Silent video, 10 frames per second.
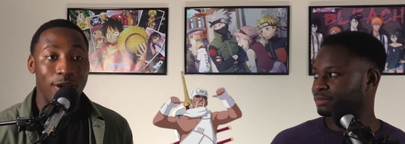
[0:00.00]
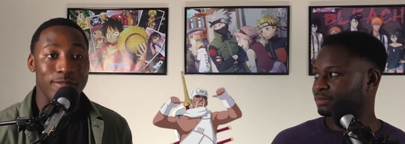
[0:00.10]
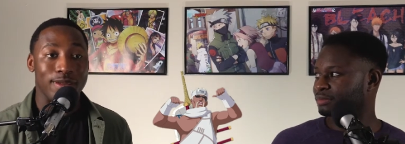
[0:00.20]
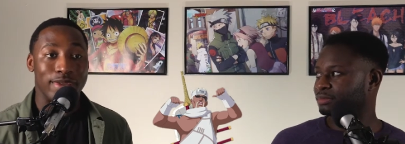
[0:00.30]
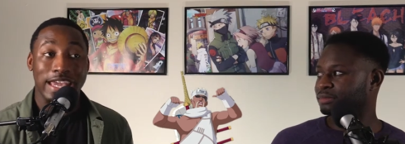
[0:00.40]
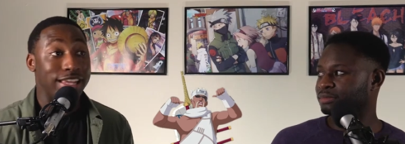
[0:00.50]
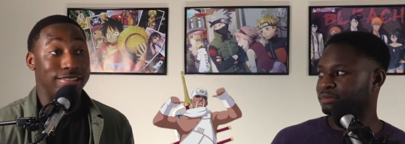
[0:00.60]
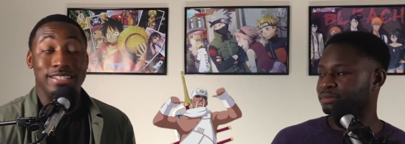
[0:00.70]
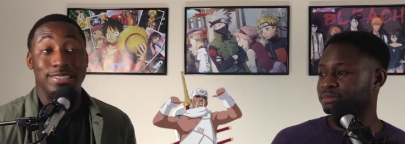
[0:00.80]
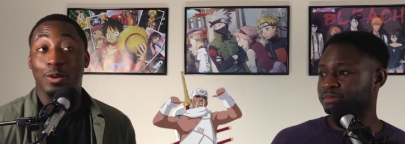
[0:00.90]
Speaker 1: from him, and he
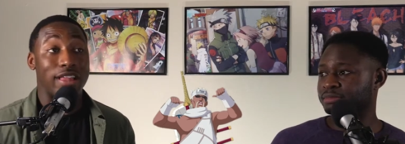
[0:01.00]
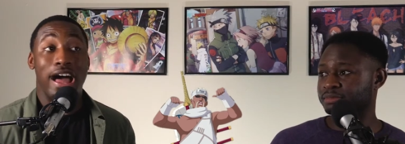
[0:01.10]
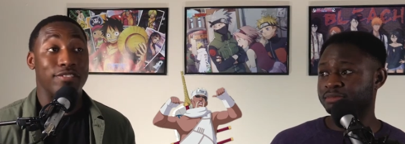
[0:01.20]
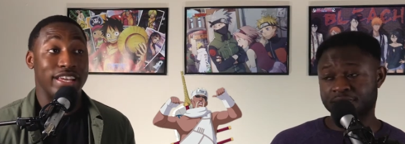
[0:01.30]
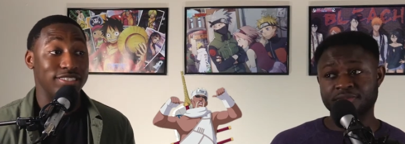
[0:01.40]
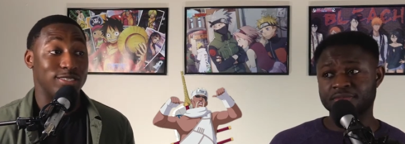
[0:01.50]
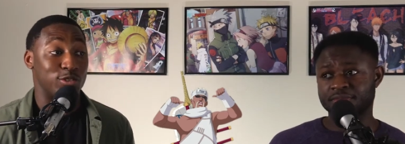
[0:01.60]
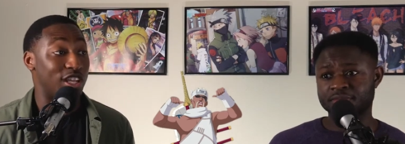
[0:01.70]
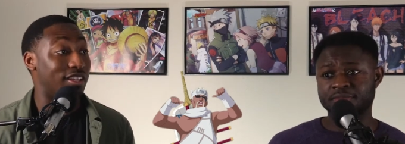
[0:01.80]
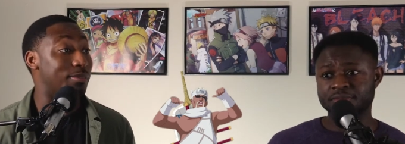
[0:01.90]
he's still alive. Like he's
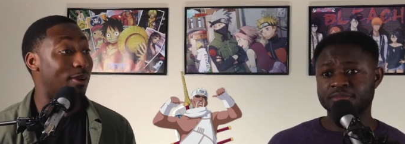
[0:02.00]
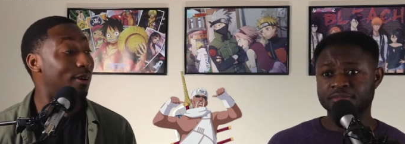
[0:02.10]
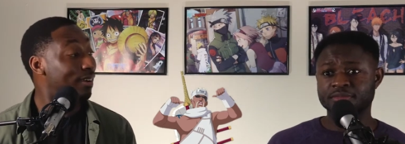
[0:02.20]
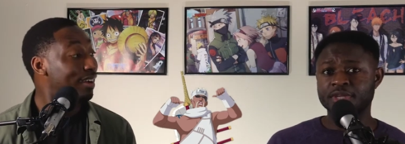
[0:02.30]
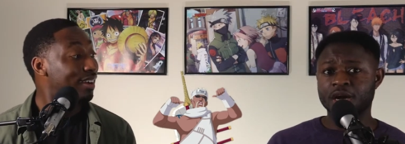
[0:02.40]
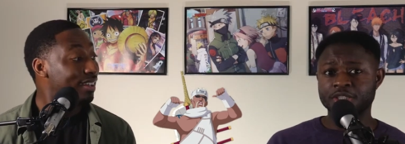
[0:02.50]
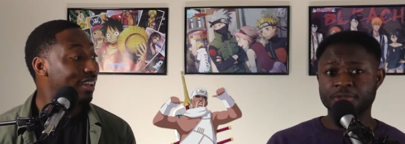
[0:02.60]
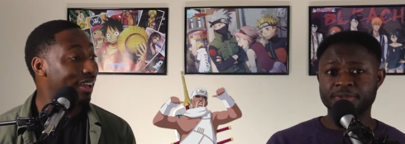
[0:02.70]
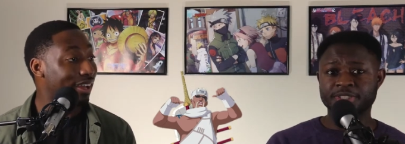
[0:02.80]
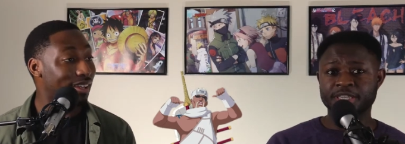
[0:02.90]
still chilling, bro.
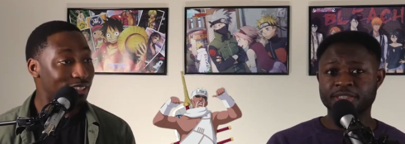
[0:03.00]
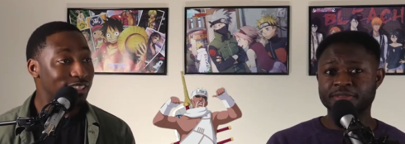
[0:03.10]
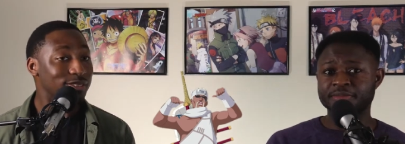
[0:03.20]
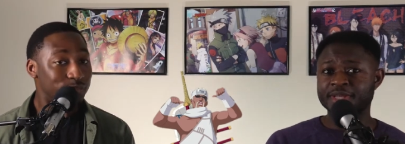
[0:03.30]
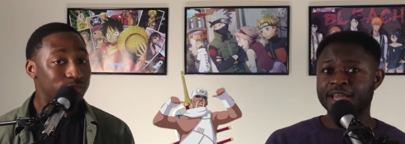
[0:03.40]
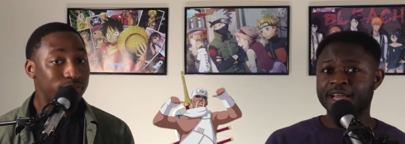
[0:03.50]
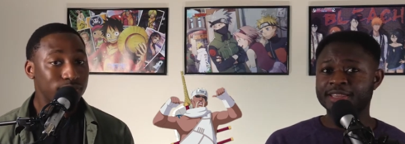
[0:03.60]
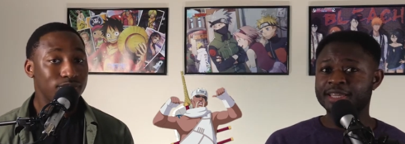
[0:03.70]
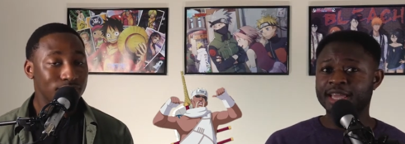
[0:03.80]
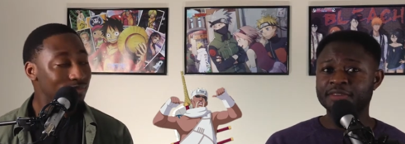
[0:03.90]
Hundred like, percent.
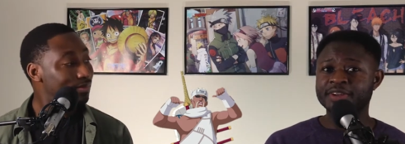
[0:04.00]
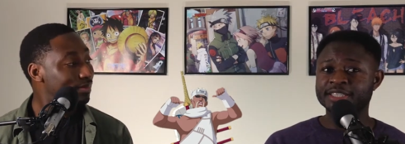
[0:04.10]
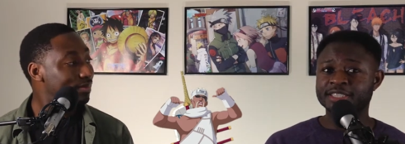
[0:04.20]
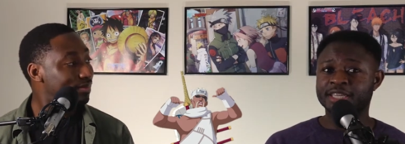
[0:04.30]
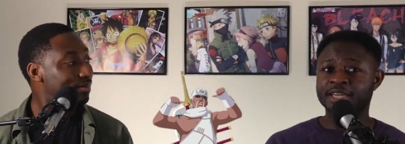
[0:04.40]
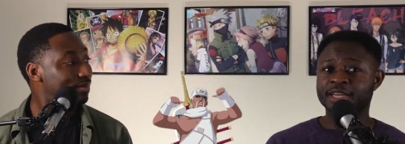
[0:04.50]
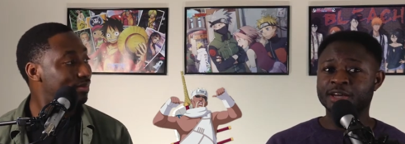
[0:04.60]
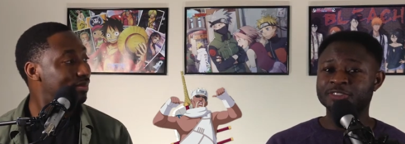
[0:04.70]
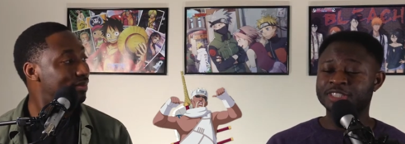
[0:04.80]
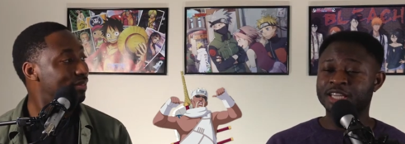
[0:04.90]
Speaker 2: I think even as a
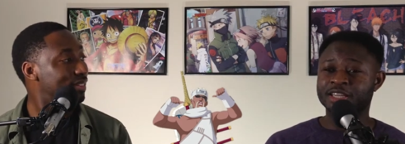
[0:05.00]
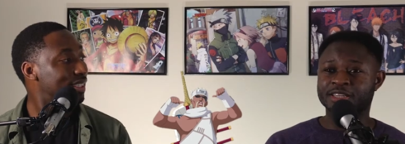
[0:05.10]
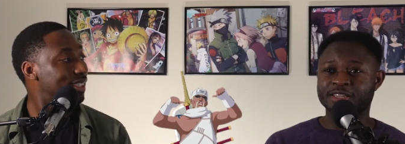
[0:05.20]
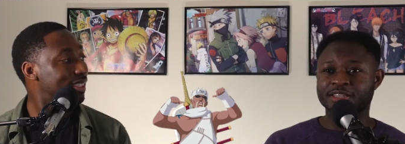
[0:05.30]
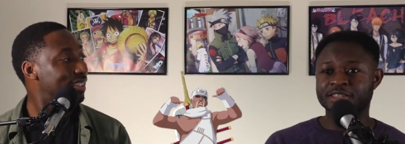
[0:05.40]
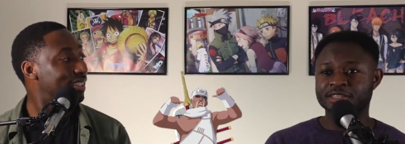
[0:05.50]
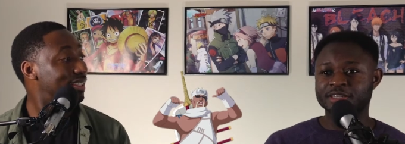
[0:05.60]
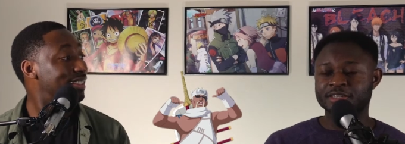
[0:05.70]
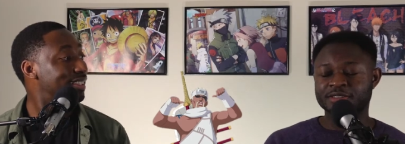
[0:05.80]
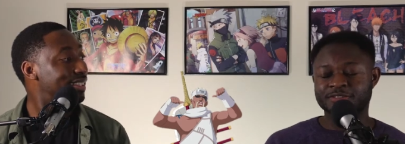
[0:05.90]
kid, I was like,
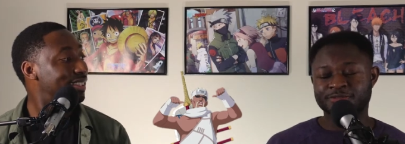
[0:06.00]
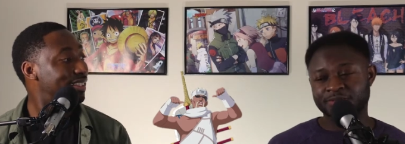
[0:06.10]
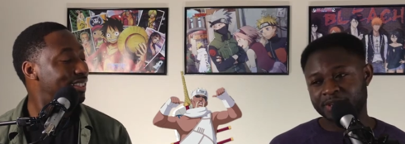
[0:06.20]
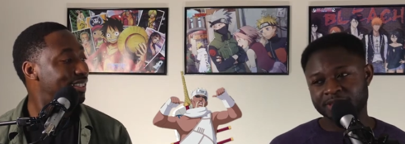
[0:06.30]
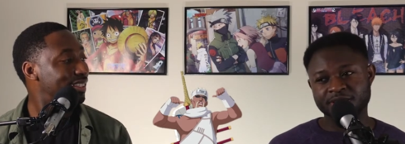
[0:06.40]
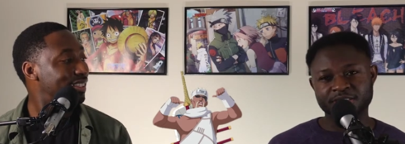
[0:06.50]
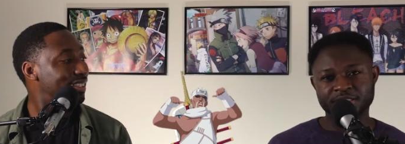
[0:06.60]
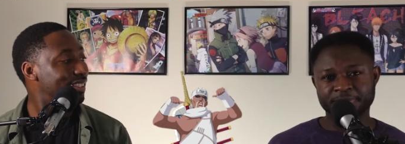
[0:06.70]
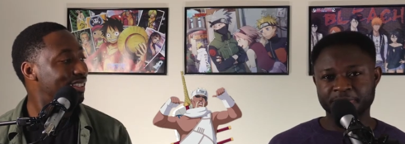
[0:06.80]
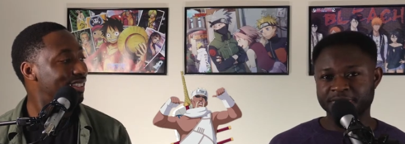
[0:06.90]
"Fuck, this
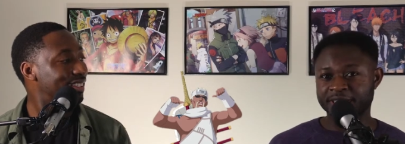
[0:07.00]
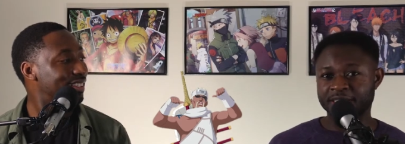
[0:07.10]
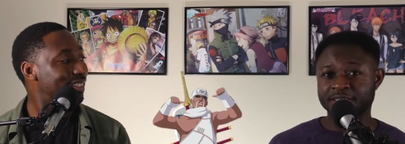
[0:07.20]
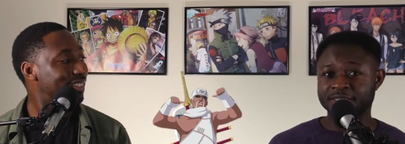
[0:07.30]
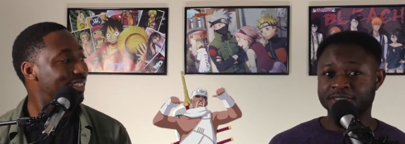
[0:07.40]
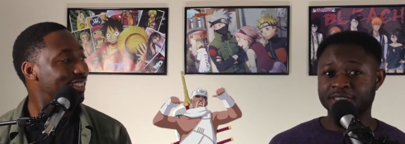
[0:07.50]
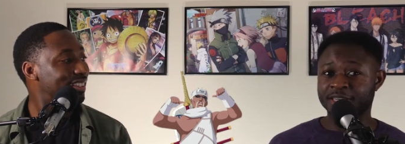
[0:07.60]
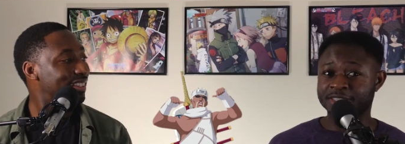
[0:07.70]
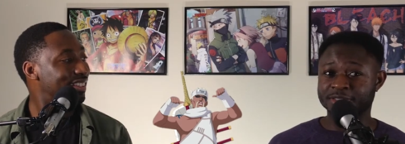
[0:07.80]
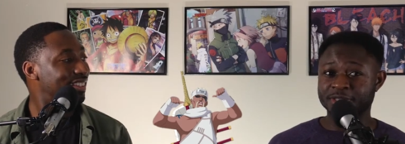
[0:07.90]
nigga's personality
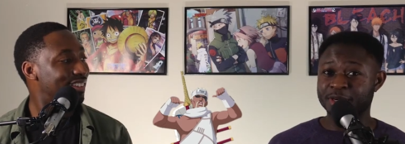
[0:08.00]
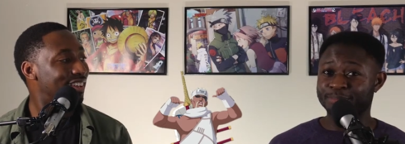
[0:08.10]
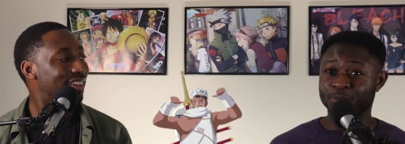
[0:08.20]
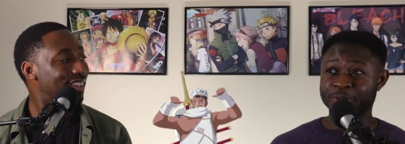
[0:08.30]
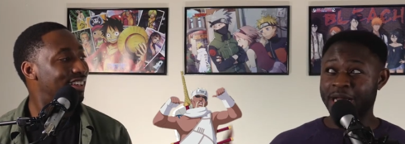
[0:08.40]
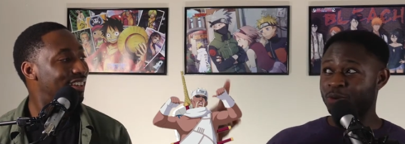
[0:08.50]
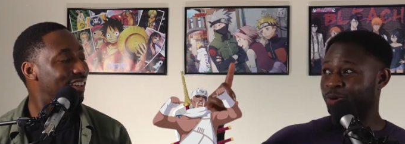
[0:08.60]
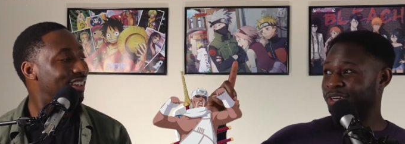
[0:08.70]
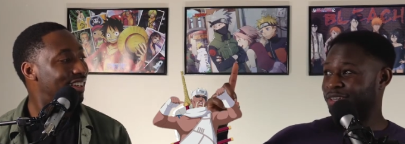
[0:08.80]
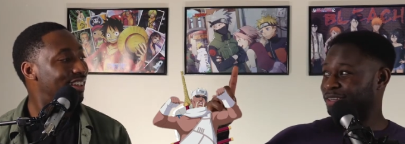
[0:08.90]
sucks." But we
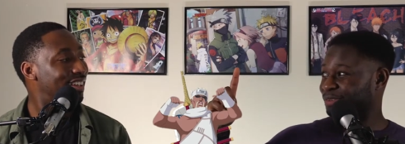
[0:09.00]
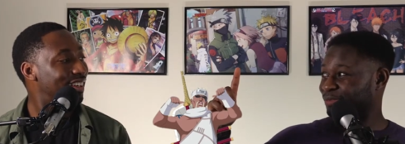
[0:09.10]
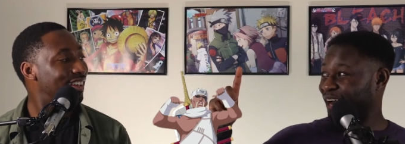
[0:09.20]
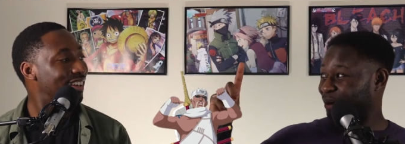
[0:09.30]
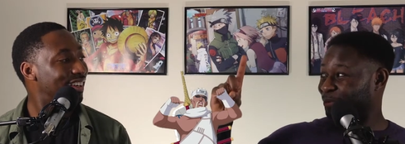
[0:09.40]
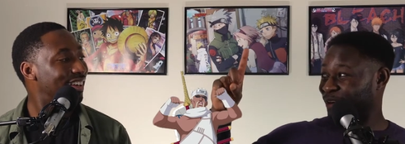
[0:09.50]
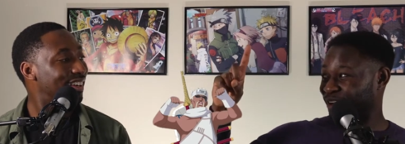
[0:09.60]
got one. We got a